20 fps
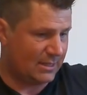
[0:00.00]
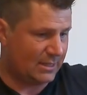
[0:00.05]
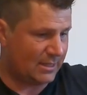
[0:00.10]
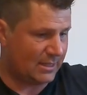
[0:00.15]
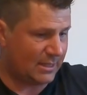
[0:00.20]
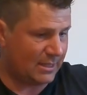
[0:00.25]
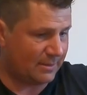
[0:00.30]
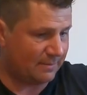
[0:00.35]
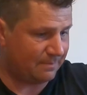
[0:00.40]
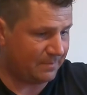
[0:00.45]

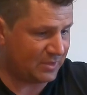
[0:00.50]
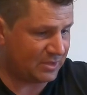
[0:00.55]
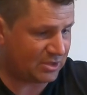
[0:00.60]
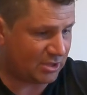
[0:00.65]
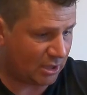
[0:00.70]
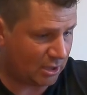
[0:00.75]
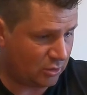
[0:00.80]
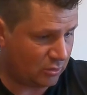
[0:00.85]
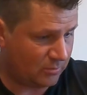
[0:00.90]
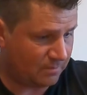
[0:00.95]

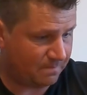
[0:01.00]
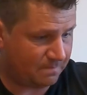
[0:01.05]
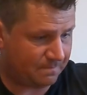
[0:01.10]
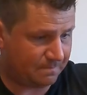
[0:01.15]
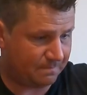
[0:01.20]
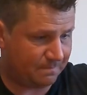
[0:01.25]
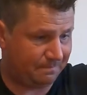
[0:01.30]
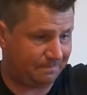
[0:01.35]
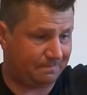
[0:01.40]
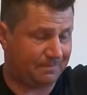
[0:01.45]
So
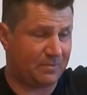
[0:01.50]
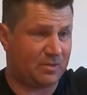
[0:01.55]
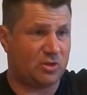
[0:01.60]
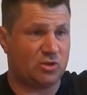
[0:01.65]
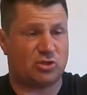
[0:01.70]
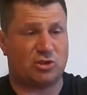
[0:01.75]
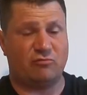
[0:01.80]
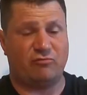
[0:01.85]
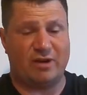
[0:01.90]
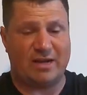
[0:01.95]

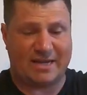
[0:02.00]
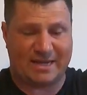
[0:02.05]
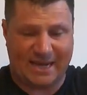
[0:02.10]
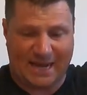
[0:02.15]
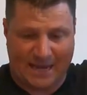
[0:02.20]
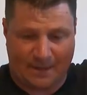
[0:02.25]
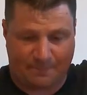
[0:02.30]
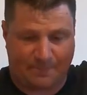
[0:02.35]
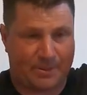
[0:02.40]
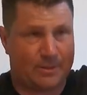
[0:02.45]
just to
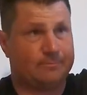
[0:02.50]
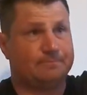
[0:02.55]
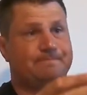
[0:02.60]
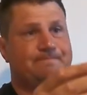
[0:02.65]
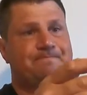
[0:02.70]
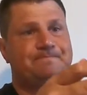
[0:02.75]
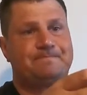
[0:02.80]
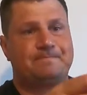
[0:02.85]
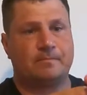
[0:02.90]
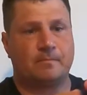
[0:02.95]
recap,
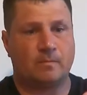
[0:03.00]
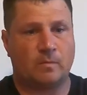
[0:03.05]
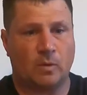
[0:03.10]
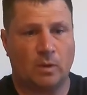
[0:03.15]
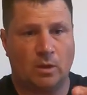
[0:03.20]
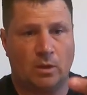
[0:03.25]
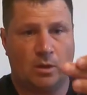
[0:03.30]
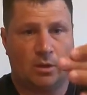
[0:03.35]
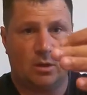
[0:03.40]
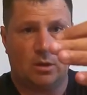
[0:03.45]

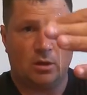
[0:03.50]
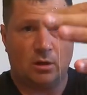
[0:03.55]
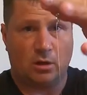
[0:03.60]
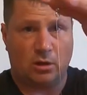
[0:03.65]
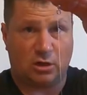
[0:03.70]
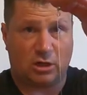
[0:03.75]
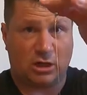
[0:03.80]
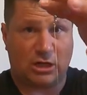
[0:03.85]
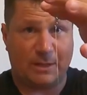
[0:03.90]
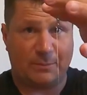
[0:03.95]

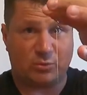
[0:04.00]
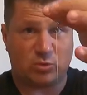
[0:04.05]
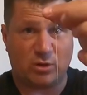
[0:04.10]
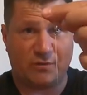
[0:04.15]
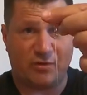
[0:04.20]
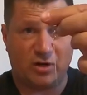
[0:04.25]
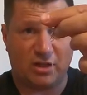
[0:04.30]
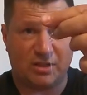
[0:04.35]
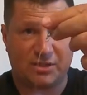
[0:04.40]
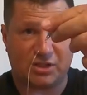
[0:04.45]
clip
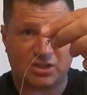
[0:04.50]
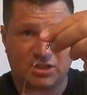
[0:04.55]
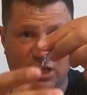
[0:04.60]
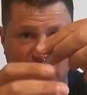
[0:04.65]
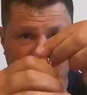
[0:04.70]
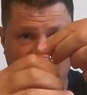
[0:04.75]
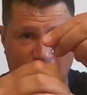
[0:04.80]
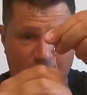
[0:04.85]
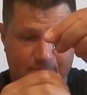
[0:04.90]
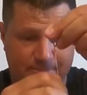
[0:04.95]
swivel at the
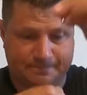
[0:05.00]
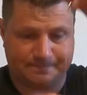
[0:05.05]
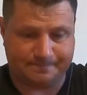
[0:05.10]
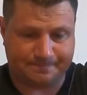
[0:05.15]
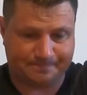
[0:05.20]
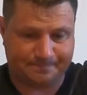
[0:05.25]
start,